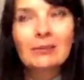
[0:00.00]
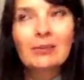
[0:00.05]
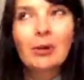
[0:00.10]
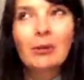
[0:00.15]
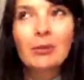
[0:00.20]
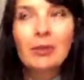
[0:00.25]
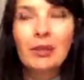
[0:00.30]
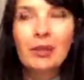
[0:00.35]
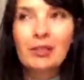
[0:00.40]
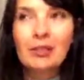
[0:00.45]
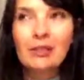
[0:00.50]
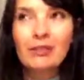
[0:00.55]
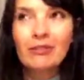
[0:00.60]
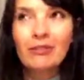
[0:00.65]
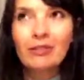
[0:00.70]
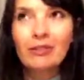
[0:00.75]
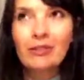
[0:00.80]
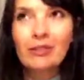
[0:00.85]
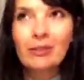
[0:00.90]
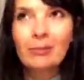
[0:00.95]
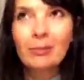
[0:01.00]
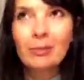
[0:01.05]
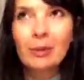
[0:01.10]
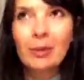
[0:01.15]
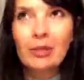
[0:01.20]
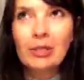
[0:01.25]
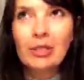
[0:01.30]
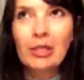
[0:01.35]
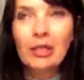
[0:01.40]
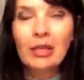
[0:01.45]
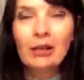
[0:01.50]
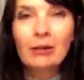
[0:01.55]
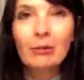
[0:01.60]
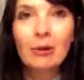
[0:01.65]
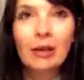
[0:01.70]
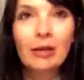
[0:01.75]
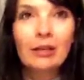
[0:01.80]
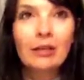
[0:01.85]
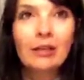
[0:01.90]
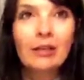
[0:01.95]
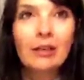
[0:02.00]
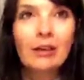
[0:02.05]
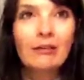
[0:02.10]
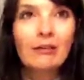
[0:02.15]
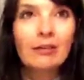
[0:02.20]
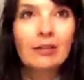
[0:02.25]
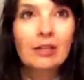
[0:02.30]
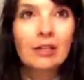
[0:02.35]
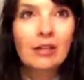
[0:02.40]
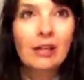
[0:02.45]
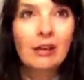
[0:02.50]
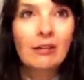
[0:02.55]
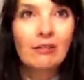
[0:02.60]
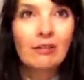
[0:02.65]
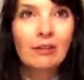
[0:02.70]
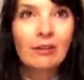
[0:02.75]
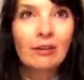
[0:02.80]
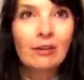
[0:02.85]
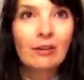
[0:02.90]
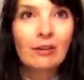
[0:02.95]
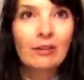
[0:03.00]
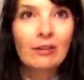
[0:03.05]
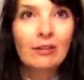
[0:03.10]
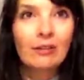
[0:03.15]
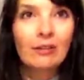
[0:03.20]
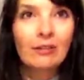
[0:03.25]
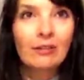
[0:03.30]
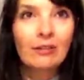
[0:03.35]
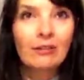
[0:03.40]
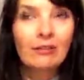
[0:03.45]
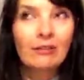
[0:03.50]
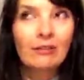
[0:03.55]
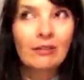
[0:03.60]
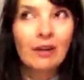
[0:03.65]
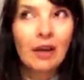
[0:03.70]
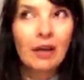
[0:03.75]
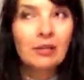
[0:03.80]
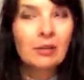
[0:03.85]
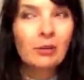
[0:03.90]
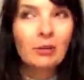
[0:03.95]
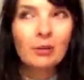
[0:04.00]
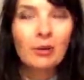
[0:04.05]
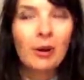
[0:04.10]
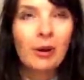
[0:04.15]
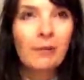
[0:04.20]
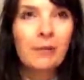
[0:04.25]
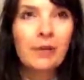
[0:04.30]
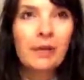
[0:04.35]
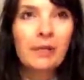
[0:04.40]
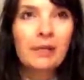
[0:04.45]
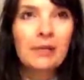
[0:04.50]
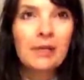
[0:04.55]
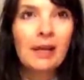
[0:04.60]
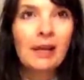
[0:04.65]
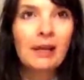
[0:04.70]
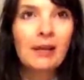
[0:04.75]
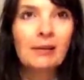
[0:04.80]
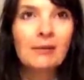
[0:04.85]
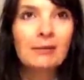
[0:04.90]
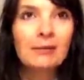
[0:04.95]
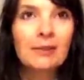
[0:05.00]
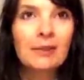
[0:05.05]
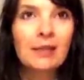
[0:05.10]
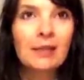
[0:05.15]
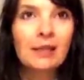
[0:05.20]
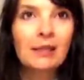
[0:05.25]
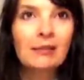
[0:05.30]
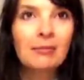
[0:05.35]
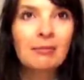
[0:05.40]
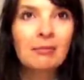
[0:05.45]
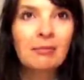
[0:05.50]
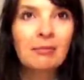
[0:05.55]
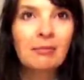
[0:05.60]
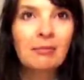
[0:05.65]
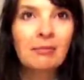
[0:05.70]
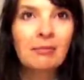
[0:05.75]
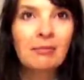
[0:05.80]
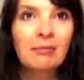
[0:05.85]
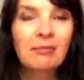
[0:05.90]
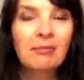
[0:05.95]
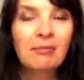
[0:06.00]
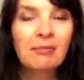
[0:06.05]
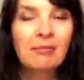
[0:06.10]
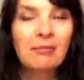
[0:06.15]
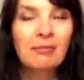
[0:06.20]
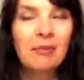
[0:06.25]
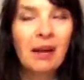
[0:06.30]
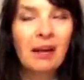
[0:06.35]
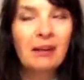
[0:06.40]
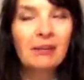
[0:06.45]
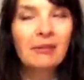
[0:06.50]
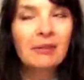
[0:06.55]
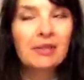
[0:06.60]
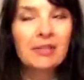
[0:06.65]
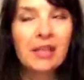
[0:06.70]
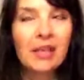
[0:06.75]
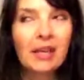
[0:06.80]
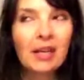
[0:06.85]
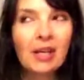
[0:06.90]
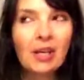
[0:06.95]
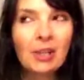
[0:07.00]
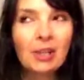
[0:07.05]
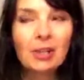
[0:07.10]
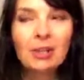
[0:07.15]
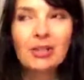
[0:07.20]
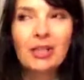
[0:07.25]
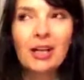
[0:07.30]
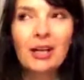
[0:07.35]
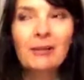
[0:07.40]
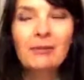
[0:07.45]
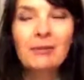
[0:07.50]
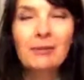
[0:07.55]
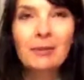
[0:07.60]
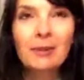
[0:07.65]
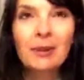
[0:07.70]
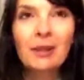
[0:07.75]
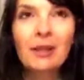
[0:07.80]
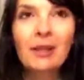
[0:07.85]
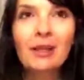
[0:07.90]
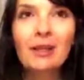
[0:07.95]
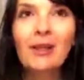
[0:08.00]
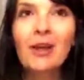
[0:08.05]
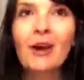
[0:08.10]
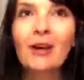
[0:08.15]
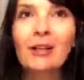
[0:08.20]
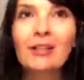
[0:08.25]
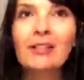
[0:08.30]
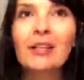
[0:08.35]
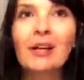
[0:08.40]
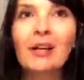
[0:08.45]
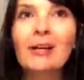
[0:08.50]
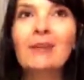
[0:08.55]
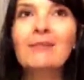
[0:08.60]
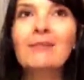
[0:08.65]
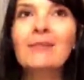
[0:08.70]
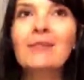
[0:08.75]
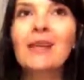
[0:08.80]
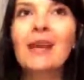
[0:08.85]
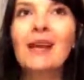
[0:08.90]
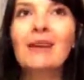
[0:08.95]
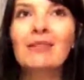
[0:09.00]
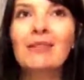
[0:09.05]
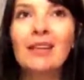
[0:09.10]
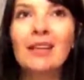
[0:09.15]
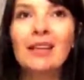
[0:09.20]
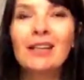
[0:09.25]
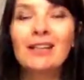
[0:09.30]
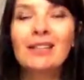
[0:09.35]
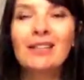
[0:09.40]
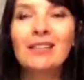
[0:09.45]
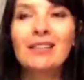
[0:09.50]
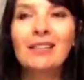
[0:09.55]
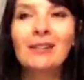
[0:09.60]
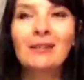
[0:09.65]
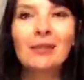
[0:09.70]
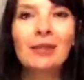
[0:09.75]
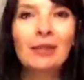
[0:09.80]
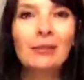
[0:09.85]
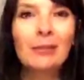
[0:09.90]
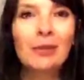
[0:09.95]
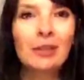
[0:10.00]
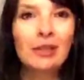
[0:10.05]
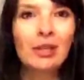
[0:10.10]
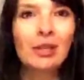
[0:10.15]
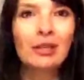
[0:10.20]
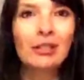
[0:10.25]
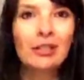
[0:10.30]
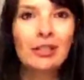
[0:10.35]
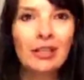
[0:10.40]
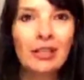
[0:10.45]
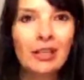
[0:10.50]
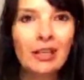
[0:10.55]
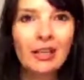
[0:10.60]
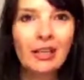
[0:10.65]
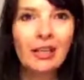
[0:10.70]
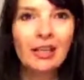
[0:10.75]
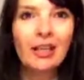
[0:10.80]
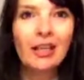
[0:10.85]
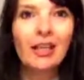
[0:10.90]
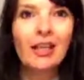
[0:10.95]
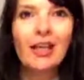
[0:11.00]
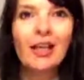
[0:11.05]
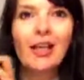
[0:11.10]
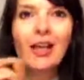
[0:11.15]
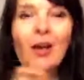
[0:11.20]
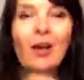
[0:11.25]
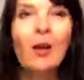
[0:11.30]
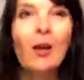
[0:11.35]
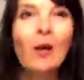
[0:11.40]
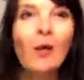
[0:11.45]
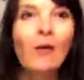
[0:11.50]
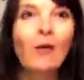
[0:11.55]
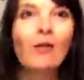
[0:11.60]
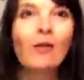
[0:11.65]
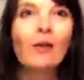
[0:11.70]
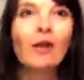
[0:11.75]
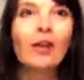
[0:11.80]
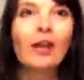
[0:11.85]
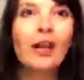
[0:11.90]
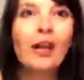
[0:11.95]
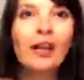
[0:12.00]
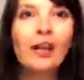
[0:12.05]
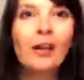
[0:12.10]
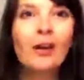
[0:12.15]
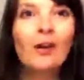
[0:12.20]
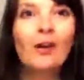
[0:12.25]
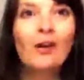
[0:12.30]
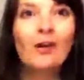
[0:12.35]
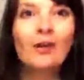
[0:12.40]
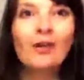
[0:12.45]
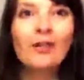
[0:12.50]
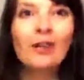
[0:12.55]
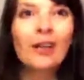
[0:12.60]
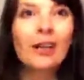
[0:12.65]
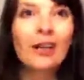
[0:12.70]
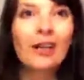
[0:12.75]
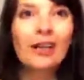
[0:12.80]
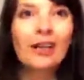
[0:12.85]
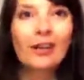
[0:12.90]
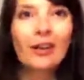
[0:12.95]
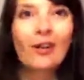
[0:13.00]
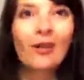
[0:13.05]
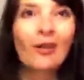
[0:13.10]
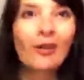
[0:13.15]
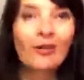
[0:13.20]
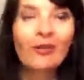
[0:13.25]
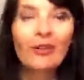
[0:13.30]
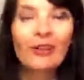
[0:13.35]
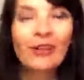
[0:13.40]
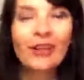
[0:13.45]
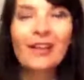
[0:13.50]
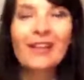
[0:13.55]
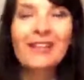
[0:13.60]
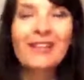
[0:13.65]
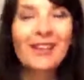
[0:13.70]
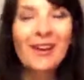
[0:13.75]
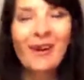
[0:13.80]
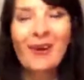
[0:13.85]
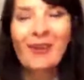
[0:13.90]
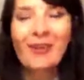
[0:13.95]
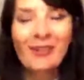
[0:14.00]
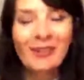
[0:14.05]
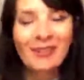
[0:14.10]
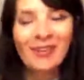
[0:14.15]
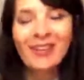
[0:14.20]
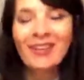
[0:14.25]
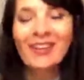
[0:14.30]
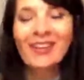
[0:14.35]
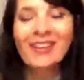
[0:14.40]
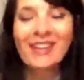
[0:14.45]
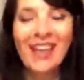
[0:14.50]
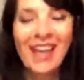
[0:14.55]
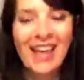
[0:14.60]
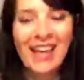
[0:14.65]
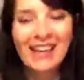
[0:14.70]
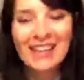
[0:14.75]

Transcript: well, because the first books that I read cover to cover, I don't know how many times, like, I don't want to say 100 times, but a lot of times I read Greek mythology over and over and over and over again.